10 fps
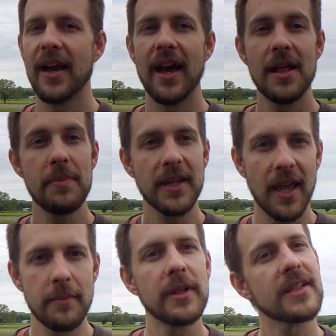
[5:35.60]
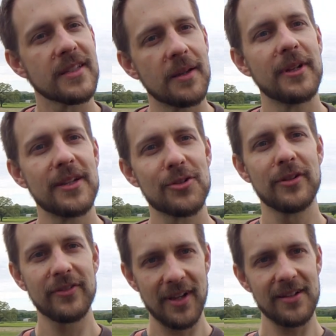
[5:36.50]
And it became an
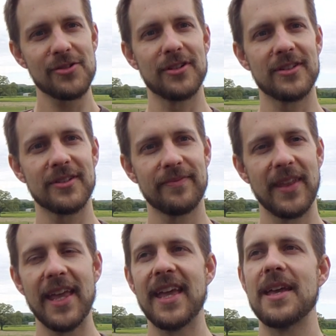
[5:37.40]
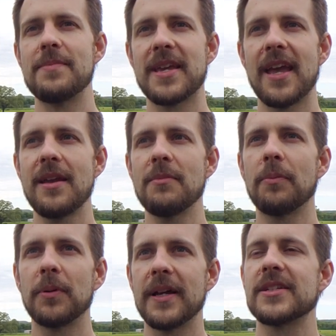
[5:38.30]
examination of conscience. It became a
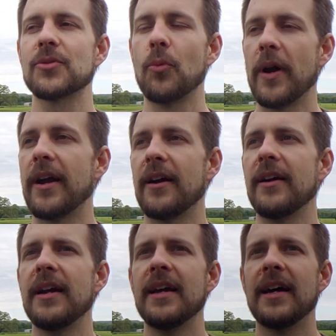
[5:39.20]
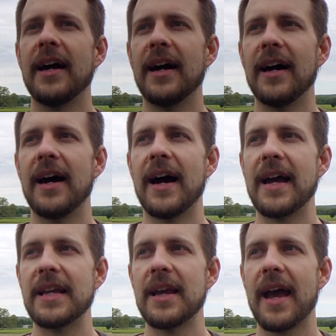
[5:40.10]
place where uh,
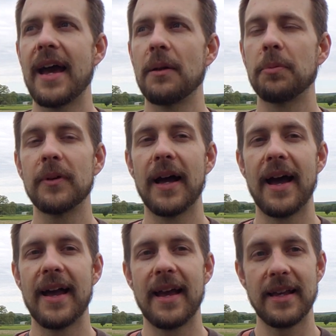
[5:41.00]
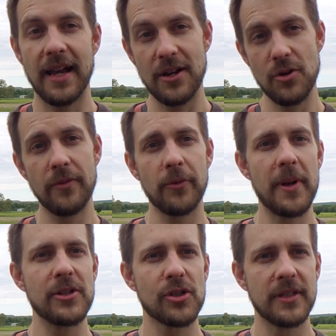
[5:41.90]
I had a I, I got new
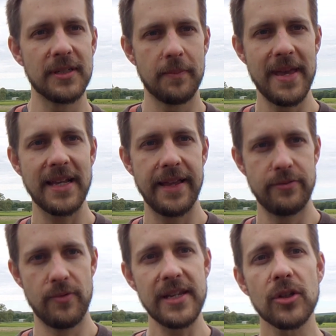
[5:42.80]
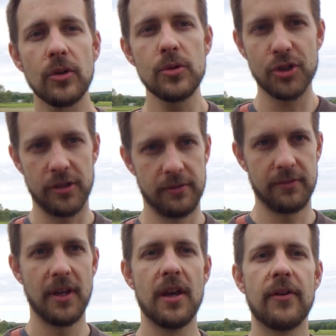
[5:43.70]
information to make a
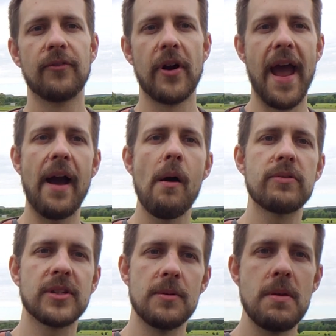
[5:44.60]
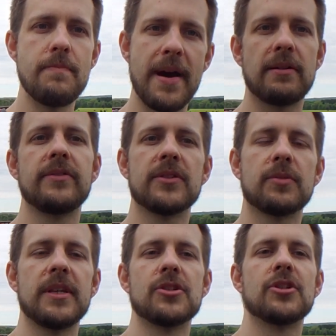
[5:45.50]
resolution for how I was going to be better in this
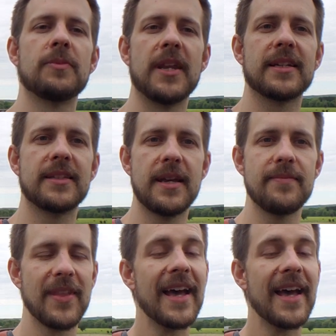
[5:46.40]
relationship the next day.